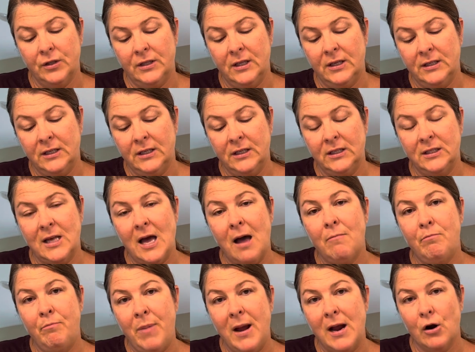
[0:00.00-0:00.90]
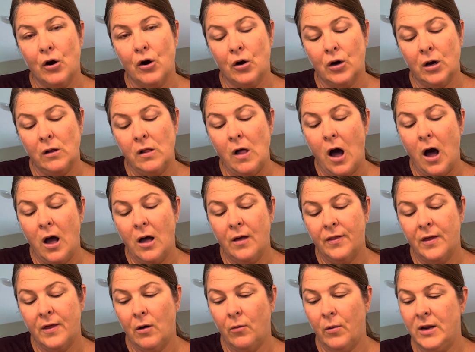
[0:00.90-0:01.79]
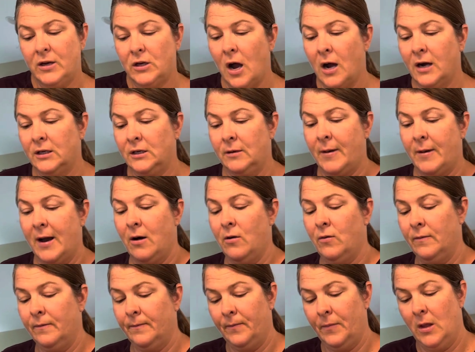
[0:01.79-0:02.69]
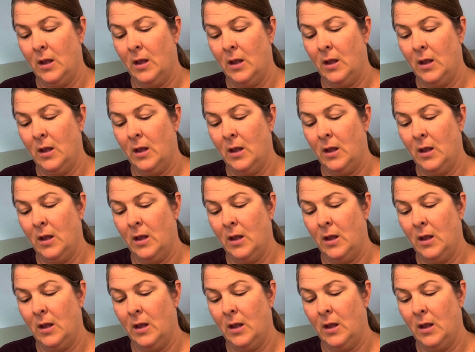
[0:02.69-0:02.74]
This is that bear claw that we talked about.